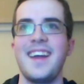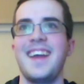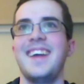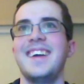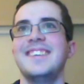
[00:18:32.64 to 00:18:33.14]

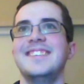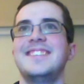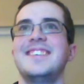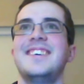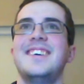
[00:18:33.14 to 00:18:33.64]

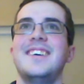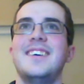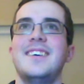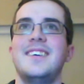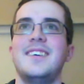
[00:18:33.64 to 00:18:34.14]
And
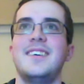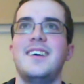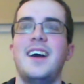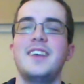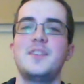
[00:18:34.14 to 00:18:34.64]

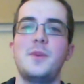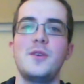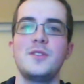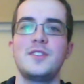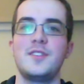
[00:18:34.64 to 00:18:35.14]
I
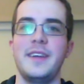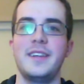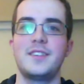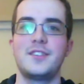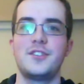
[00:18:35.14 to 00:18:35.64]
suppose
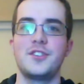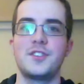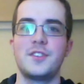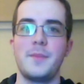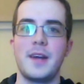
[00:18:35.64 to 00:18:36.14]
it's
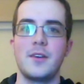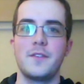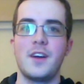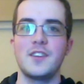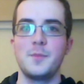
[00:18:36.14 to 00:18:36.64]
just a matter
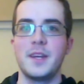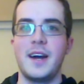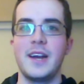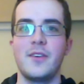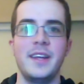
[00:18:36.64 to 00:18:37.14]
of cosmic
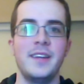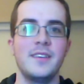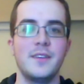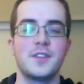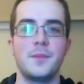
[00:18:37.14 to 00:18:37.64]

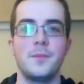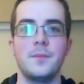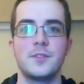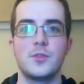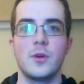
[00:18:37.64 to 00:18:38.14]
irony of
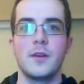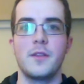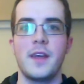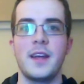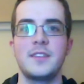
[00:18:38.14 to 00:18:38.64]
some
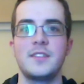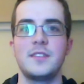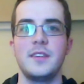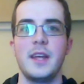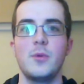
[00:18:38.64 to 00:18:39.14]
sort
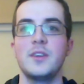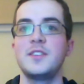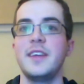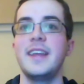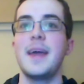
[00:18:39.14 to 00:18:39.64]
that it
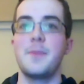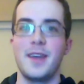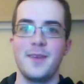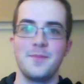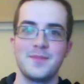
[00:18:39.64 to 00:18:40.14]
was in
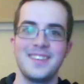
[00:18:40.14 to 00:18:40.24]
épée.